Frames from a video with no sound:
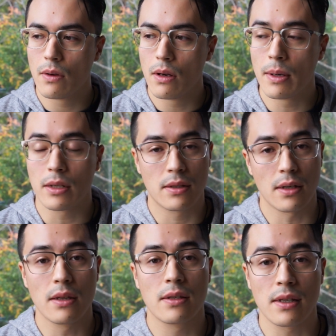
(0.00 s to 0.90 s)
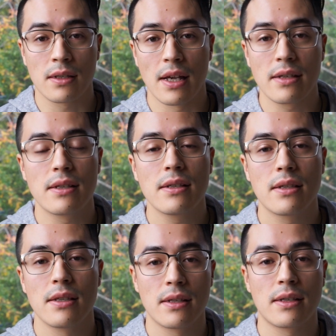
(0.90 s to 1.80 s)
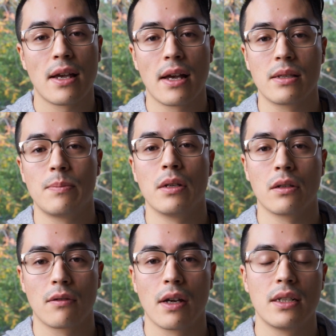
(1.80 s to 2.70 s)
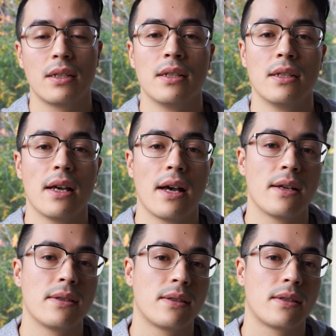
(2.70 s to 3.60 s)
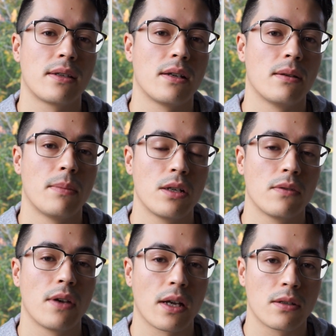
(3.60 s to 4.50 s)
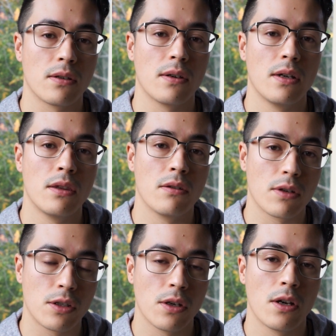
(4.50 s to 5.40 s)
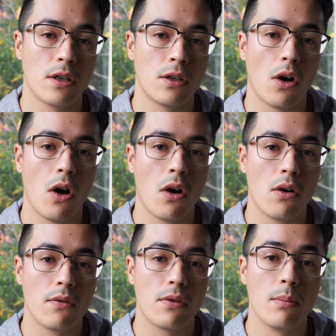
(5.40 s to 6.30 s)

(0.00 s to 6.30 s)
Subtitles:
Amongst other successes, this has been credited as a major factor in the return of